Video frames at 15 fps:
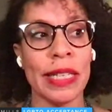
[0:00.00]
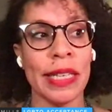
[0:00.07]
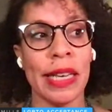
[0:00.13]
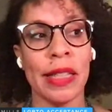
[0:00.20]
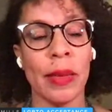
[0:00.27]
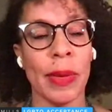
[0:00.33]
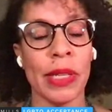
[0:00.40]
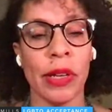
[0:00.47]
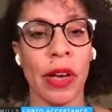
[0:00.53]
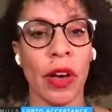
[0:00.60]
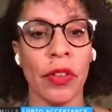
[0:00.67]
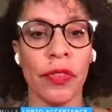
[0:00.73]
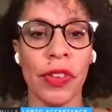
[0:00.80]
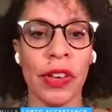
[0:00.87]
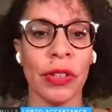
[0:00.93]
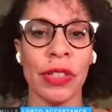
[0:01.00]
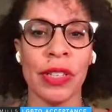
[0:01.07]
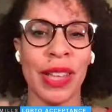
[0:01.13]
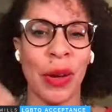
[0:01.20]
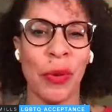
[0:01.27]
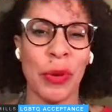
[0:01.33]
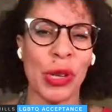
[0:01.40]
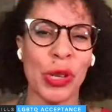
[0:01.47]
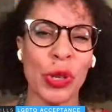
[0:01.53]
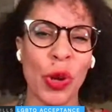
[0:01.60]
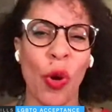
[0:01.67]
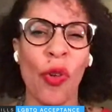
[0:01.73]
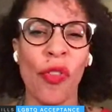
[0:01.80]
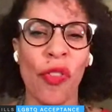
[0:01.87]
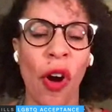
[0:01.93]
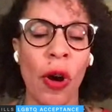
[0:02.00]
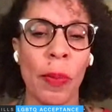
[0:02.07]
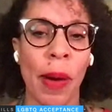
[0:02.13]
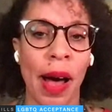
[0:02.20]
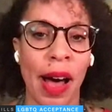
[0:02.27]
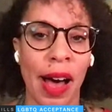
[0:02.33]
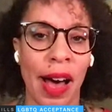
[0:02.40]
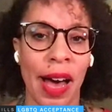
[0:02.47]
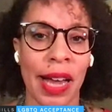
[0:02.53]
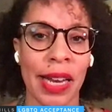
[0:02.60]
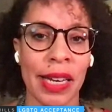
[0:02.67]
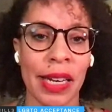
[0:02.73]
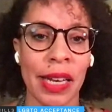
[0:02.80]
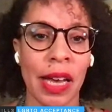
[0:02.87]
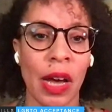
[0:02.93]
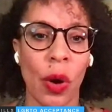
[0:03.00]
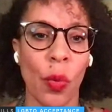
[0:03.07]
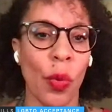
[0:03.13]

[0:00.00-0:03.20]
we see in the mental health field is that we're so far behind